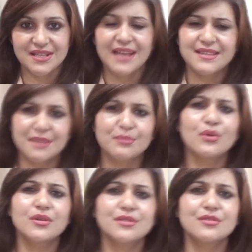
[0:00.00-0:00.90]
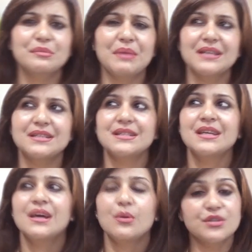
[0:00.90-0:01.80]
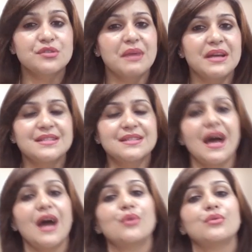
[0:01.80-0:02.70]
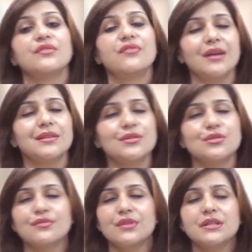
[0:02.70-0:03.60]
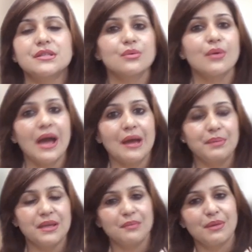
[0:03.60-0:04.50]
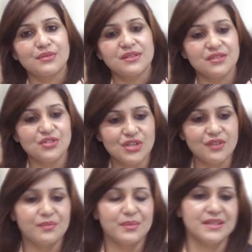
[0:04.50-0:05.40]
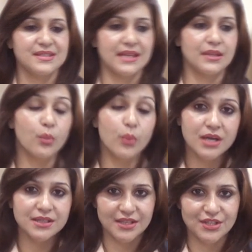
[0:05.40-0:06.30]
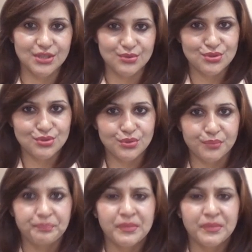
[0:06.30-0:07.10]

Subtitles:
And Sambhu also was reminded how the father used to feel so happy about his achievements and the work that he used to do.